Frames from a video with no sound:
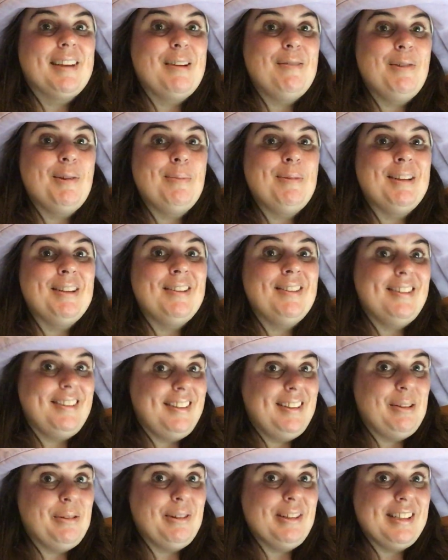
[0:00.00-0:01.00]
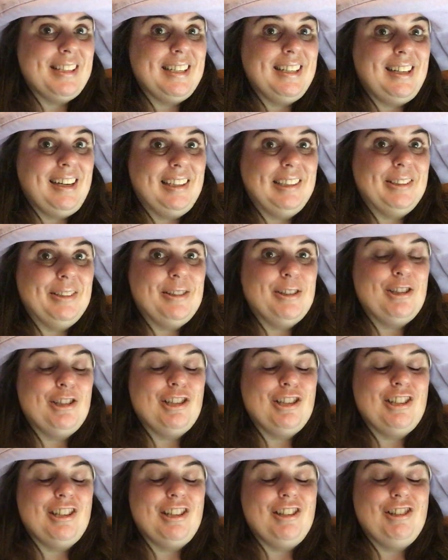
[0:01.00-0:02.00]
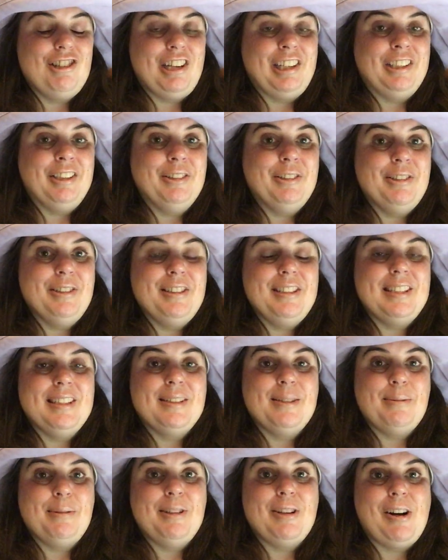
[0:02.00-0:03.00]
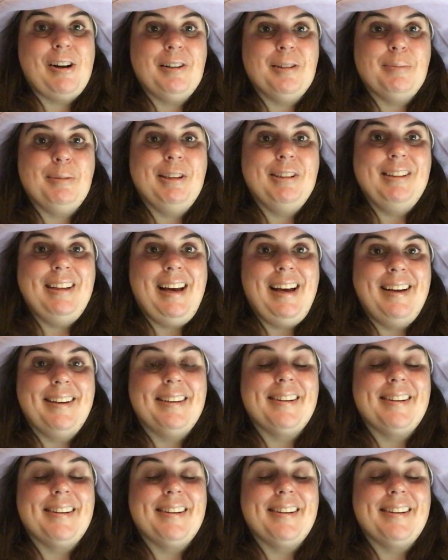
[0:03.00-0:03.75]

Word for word: have you been noticing colors just in general since we talked about that?